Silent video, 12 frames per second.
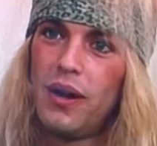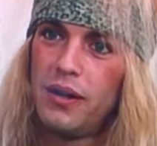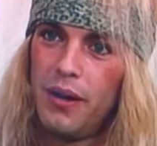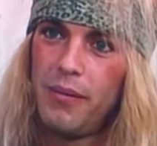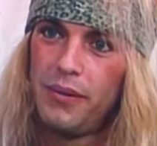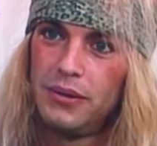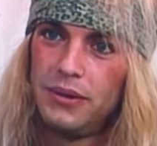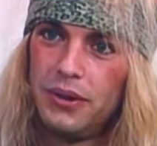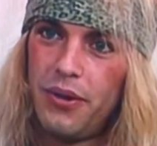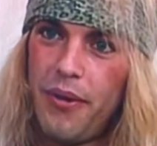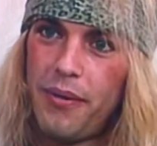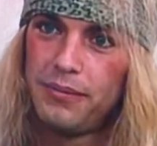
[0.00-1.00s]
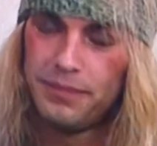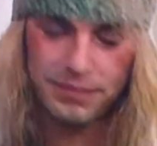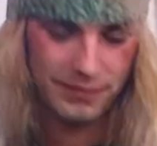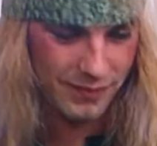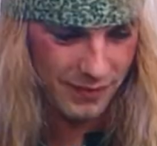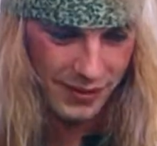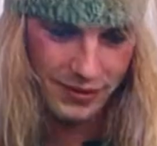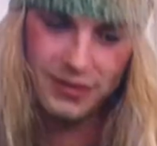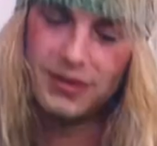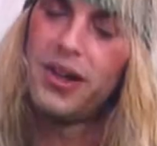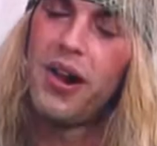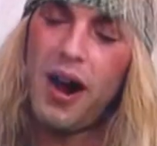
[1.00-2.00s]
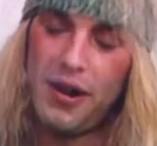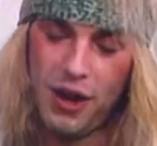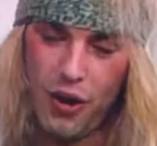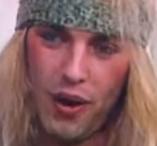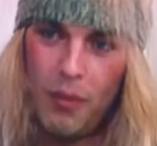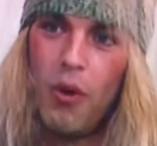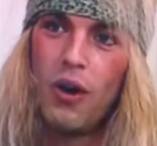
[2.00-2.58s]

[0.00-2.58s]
Didn't you wake up at like 11 and go, oh my?